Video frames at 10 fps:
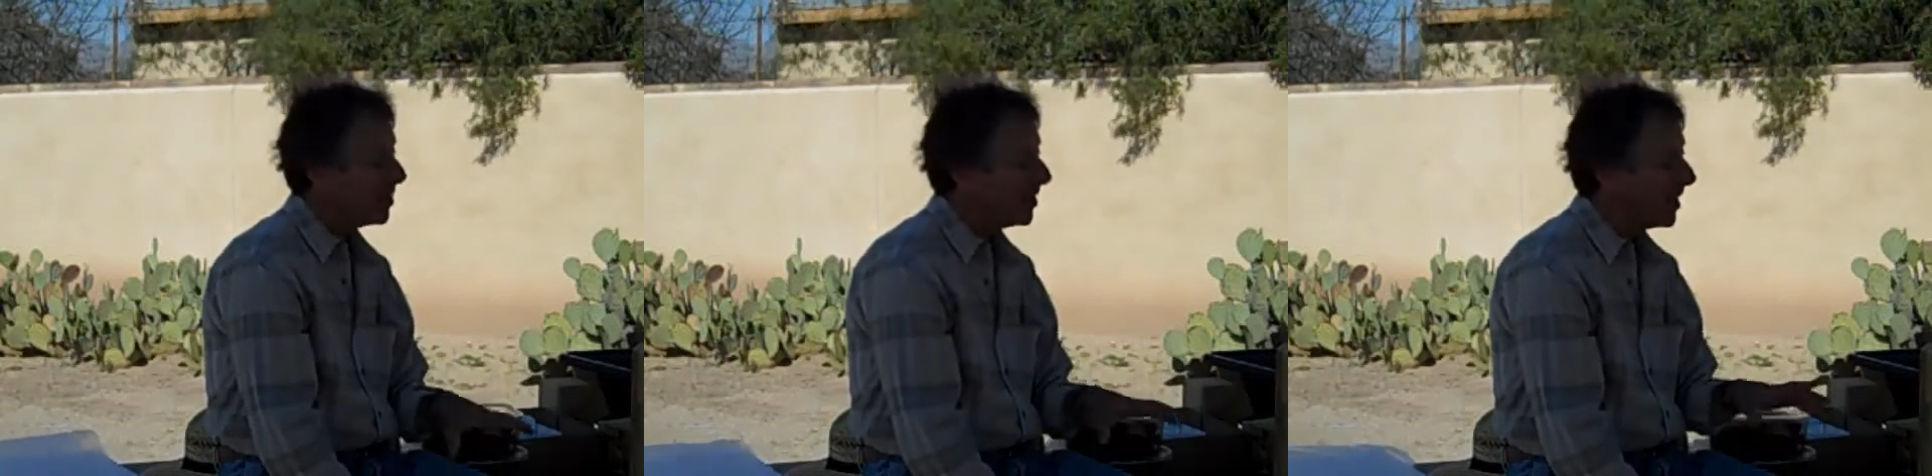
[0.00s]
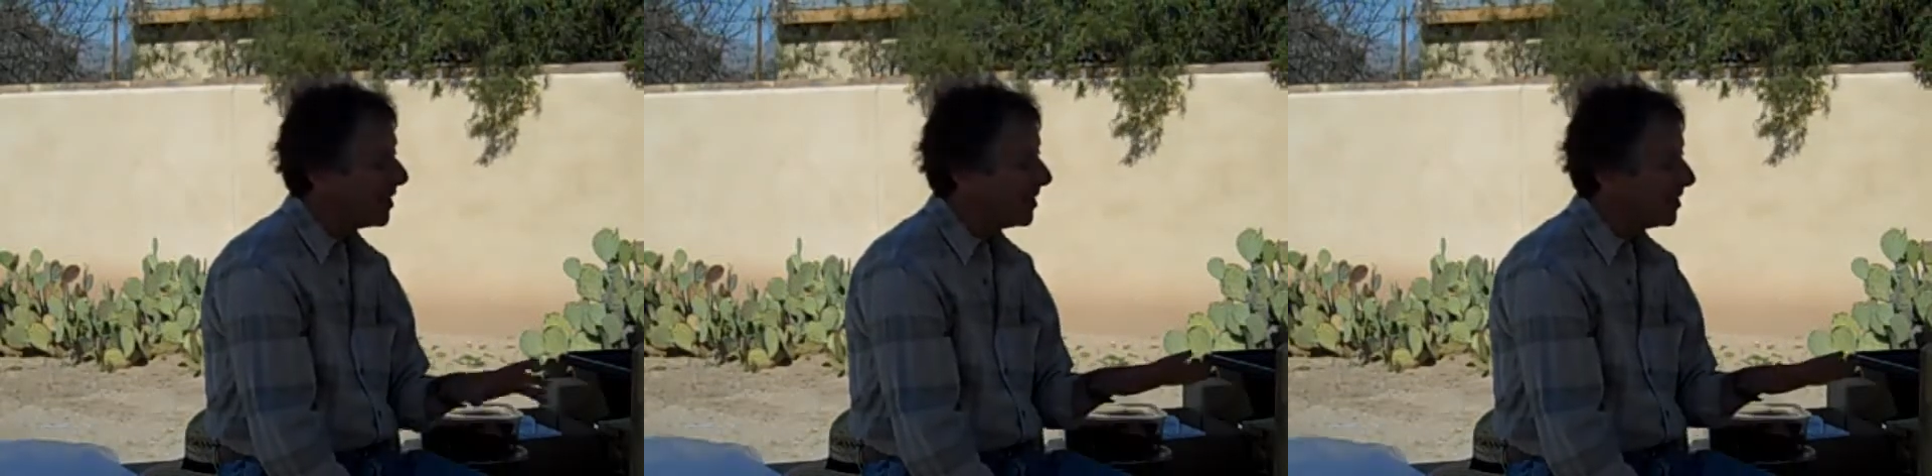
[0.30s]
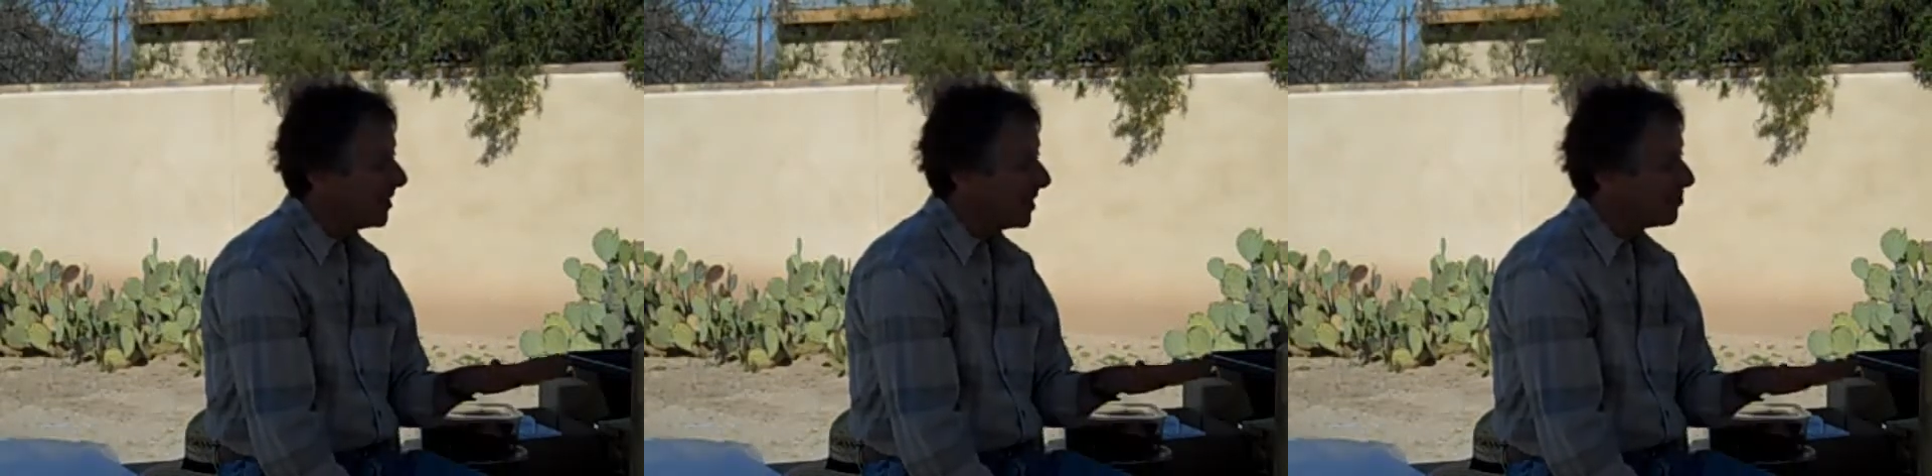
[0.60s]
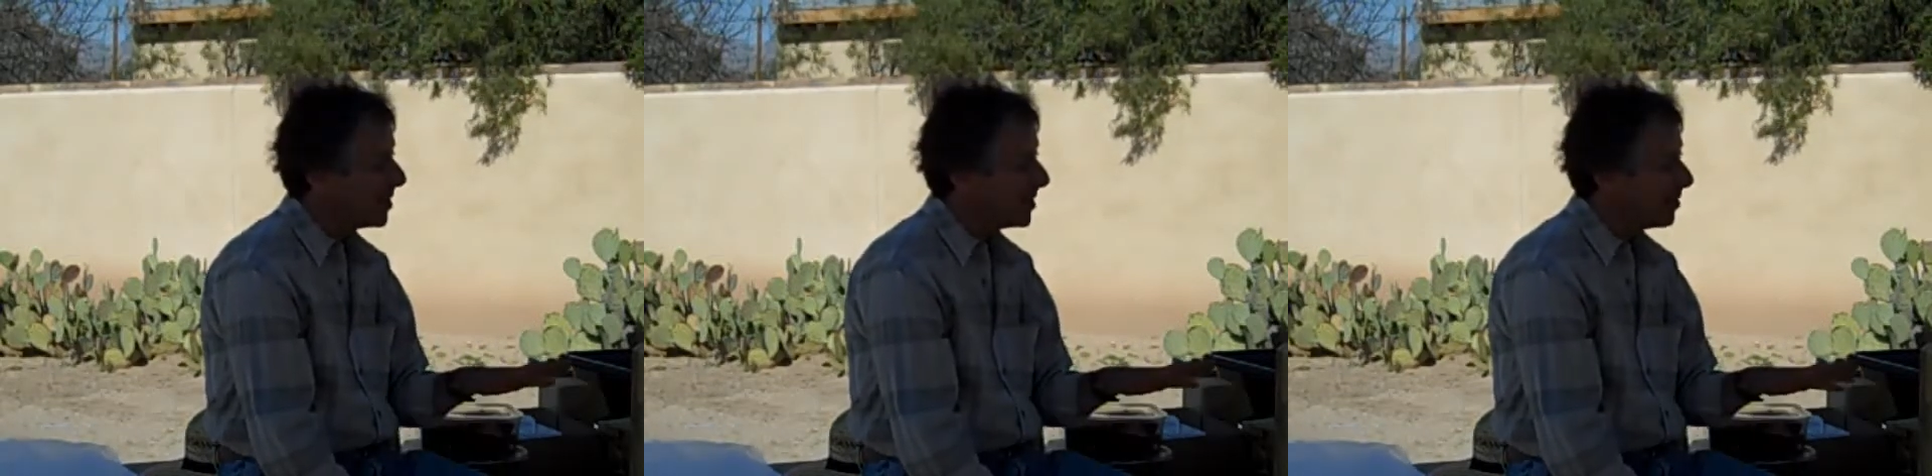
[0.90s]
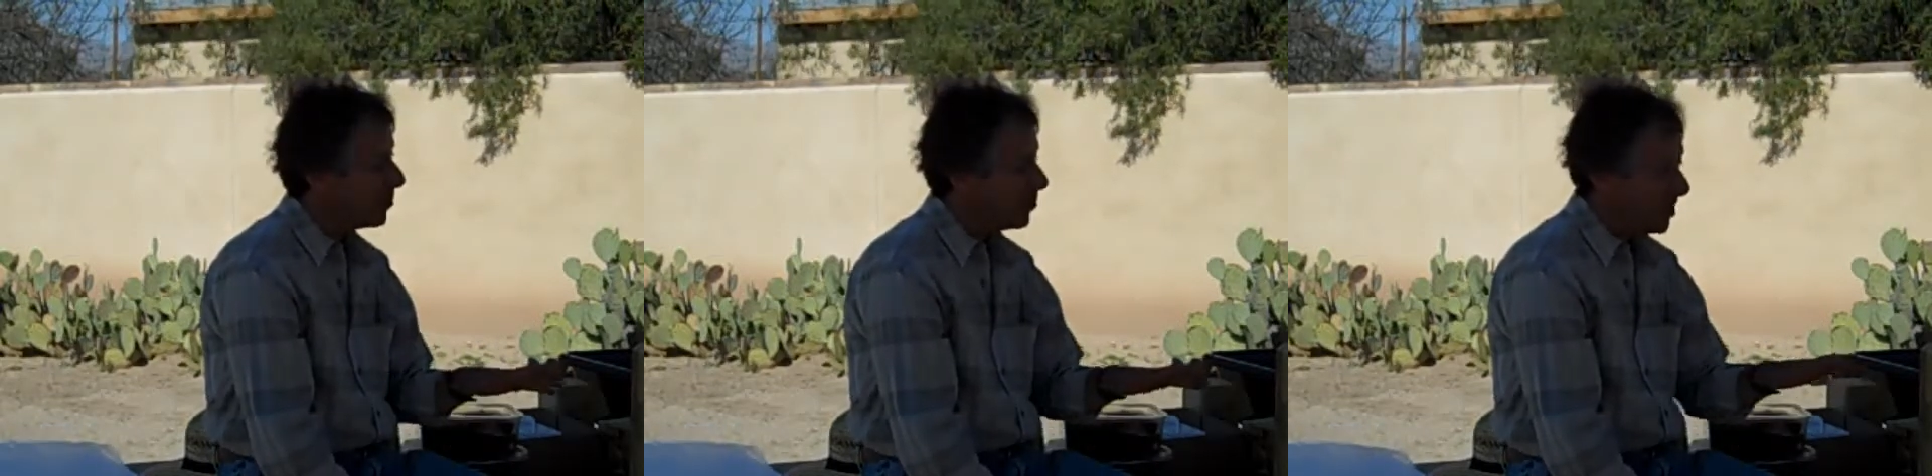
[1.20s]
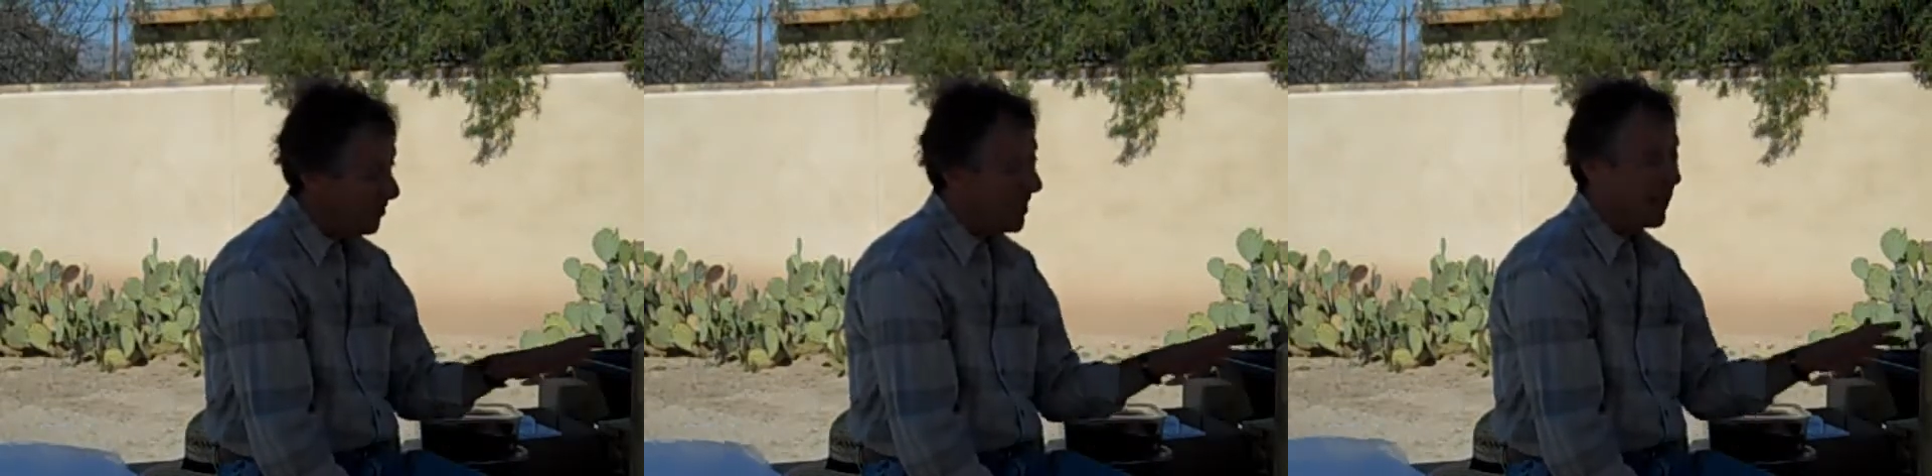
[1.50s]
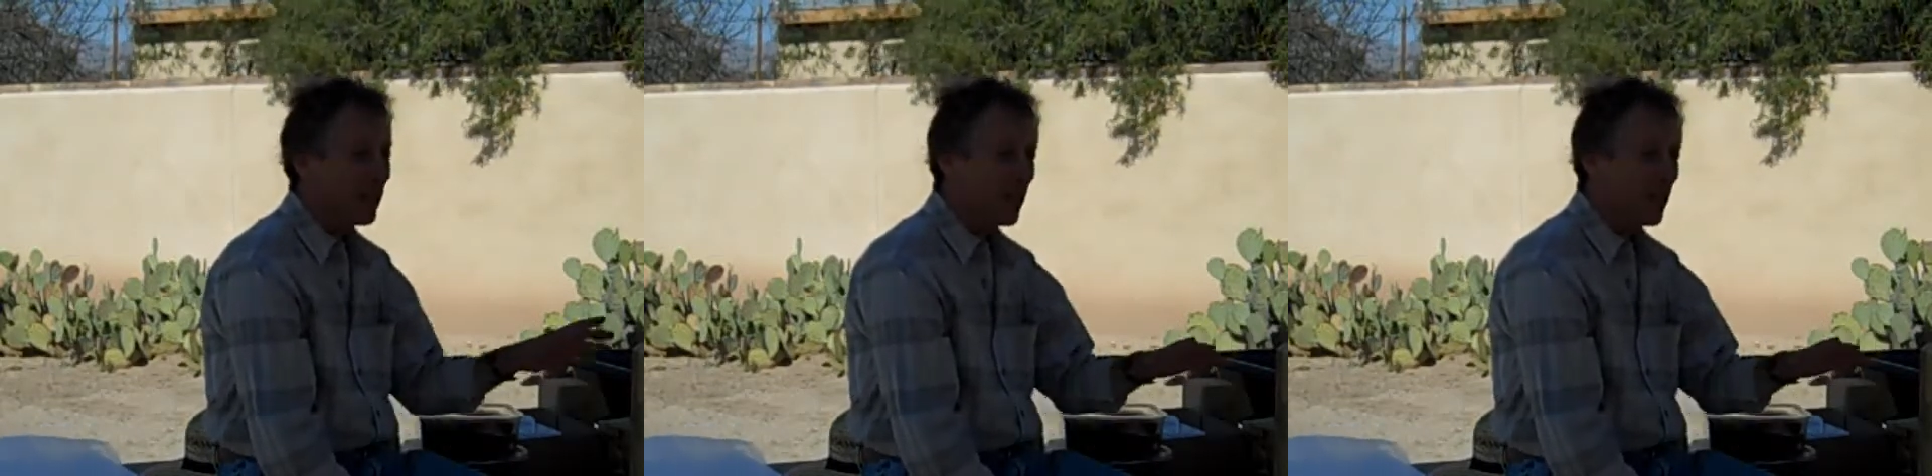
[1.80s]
But then it hit me that, well, what if I can